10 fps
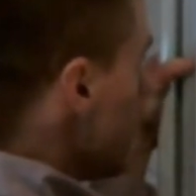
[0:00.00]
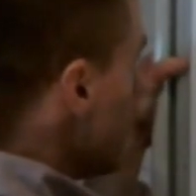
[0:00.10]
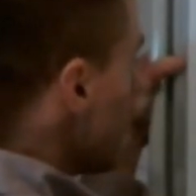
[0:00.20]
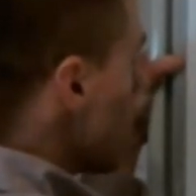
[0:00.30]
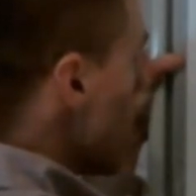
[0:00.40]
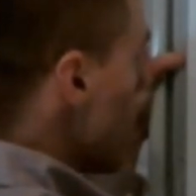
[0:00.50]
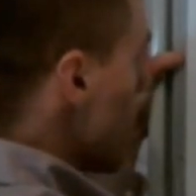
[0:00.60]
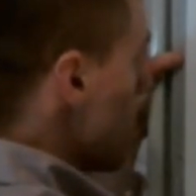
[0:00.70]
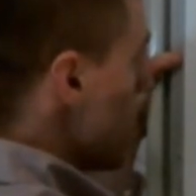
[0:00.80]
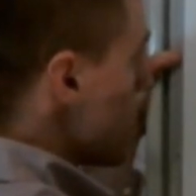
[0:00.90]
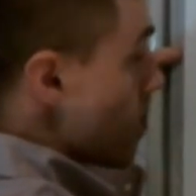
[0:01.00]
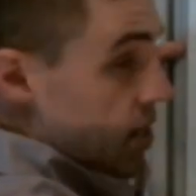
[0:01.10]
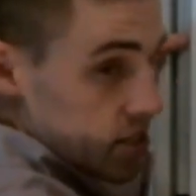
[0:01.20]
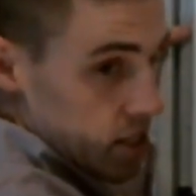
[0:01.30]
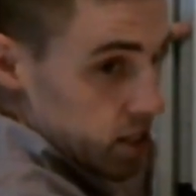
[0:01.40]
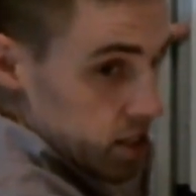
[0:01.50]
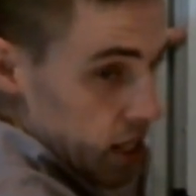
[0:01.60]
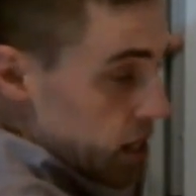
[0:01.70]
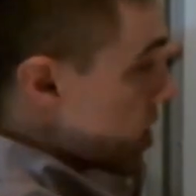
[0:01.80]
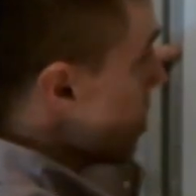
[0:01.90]
t squared on both sides and then
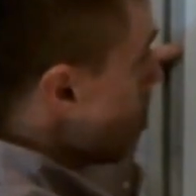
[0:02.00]
take